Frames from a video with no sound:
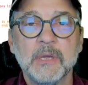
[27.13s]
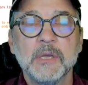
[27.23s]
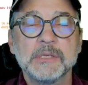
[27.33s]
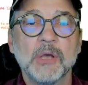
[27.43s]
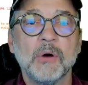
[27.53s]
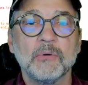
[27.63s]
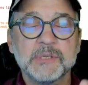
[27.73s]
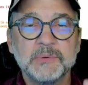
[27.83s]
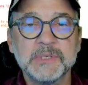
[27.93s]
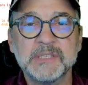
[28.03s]
So
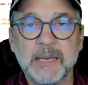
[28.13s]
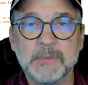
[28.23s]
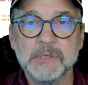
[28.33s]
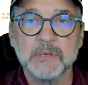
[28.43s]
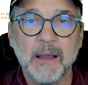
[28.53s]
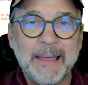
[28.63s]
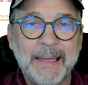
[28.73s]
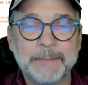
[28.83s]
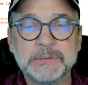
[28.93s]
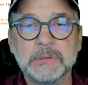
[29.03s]
switch statements are
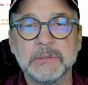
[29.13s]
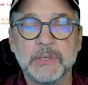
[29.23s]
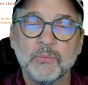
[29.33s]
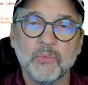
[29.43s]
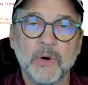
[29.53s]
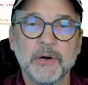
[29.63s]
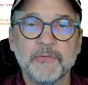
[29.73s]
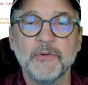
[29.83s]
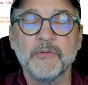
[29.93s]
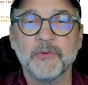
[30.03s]
absolutely
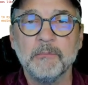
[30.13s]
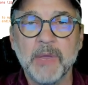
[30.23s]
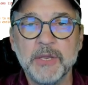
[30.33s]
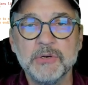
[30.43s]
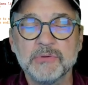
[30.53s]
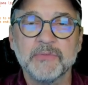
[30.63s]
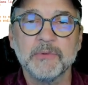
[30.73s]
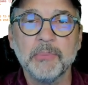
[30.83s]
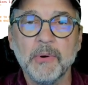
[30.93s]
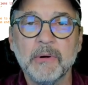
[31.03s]
wonderful for
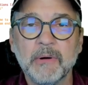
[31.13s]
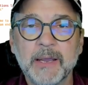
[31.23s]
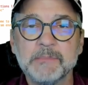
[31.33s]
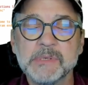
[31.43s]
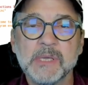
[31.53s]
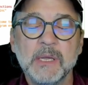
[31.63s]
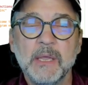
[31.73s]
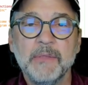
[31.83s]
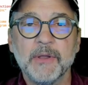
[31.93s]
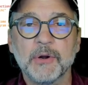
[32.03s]
menu-driven programs.
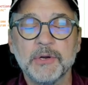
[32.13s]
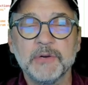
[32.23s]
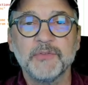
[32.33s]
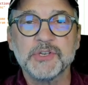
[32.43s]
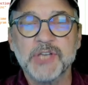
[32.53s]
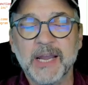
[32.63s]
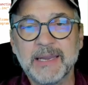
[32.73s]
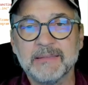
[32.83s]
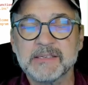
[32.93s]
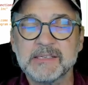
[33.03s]
They're good for
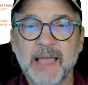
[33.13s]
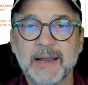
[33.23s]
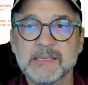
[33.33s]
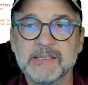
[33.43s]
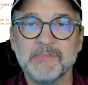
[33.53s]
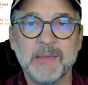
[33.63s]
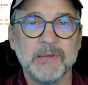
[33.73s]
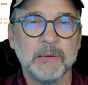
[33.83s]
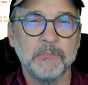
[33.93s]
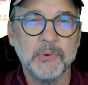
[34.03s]
checking the status of
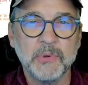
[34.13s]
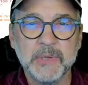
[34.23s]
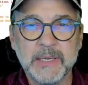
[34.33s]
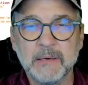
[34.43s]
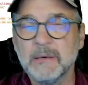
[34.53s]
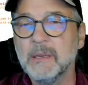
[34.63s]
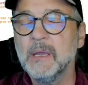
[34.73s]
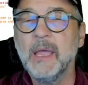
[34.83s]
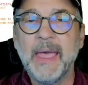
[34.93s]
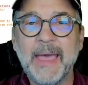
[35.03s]
maybe a Boolean.
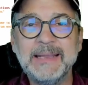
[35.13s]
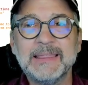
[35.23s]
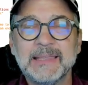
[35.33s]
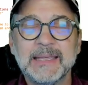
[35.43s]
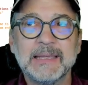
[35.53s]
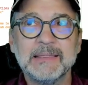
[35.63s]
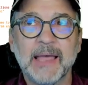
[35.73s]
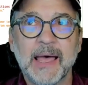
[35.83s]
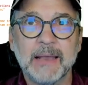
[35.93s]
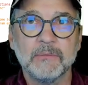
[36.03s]
Anything
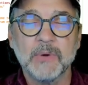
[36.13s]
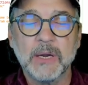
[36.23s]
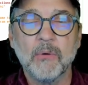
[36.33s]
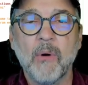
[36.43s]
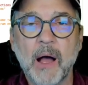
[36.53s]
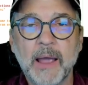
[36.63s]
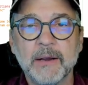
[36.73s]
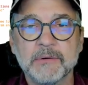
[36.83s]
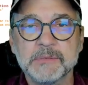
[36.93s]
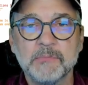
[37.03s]
that
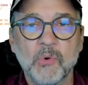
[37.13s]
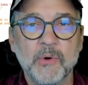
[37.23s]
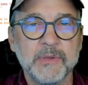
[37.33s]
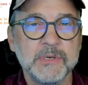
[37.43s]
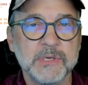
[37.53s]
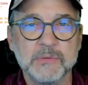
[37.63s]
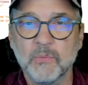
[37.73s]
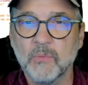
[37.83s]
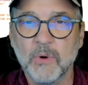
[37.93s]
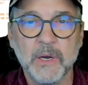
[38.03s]
requires more than just
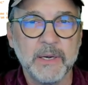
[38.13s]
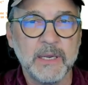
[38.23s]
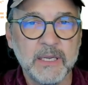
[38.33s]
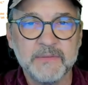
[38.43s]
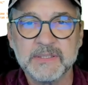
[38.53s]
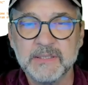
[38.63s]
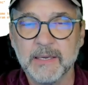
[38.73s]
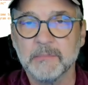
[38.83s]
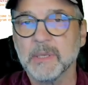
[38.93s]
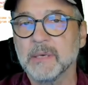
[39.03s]
one if
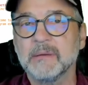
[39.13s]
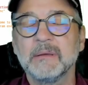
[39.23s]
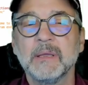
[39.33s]
statement